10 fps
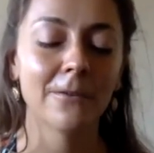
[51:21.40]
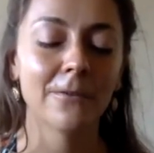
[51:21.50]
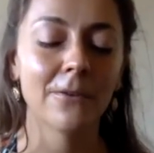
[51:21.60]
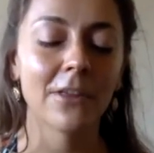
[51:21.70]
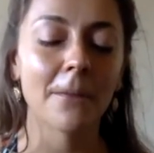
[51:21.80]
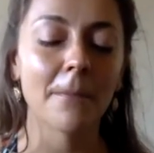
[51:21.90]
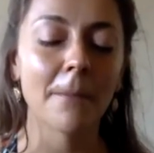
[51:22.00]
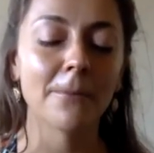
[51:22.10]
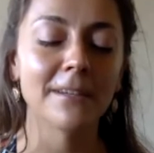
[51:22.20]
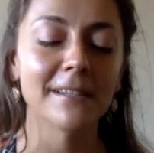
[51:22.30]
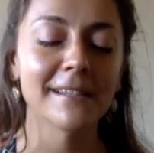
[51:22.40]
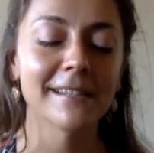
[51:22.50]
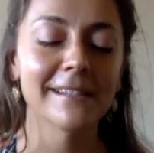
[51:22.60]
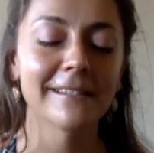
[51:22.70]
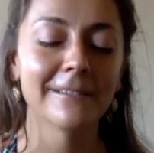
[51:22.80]
with our
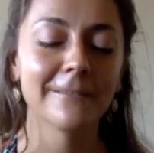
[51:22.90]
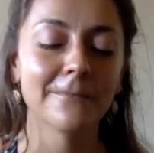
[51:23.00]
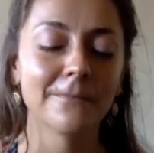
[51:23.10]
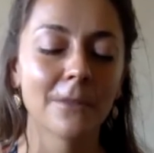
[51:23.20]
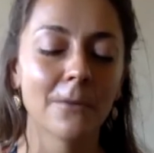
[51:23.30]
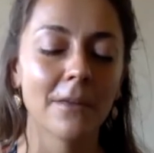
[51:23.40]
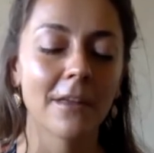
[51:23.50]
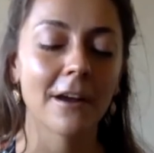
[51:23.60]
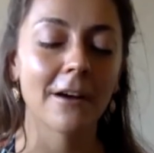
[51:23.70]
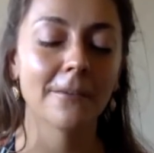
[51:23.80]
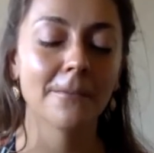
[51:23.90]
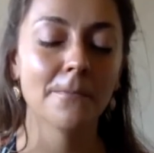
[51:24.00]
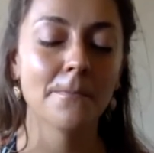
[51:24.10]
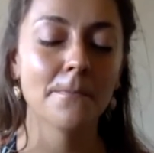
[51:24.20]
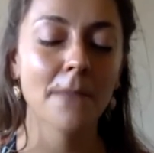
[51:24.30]
memories, with our
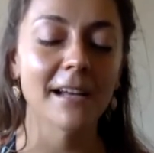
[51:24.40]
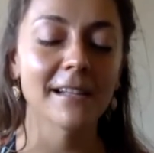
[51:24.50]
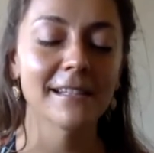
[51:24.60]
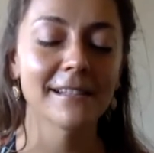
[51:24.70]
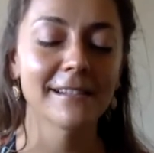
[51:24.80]
past.